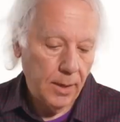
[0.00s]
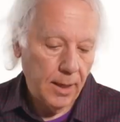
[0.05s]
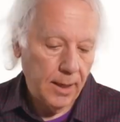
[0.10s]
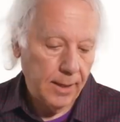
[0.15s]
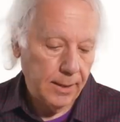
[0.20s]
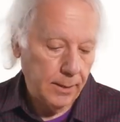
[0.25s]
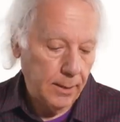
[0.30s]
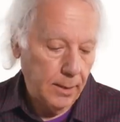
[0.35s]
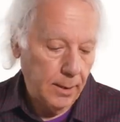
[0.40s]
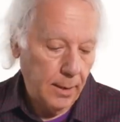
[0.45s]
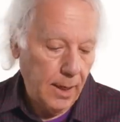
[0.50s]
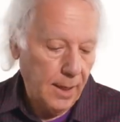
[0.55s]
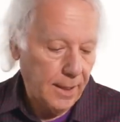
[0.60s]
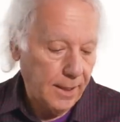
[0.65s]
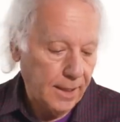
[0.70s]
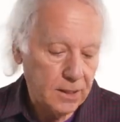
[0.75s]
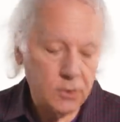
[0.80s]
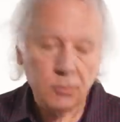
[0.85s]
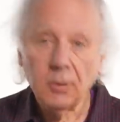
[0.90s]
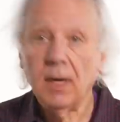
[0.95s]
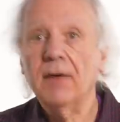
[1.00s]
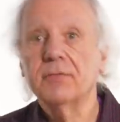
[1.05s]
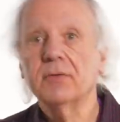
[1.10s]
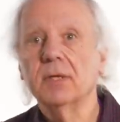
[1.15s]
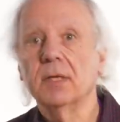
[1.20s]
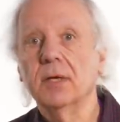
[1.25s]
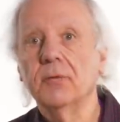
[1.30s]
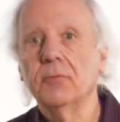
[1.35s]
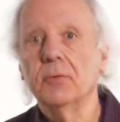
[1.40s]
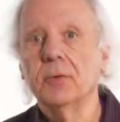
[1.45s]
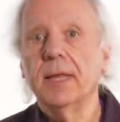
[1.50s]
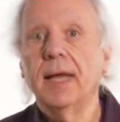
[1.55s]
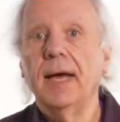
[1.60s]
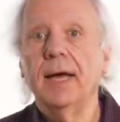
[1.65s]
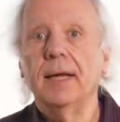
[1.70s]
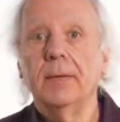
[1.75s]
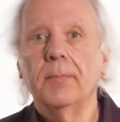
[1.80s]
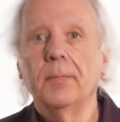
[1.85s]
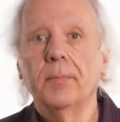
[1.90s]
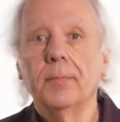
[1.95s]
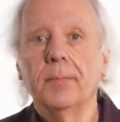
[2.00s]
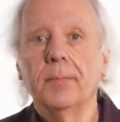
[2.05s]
but I guess we'll have to live with that.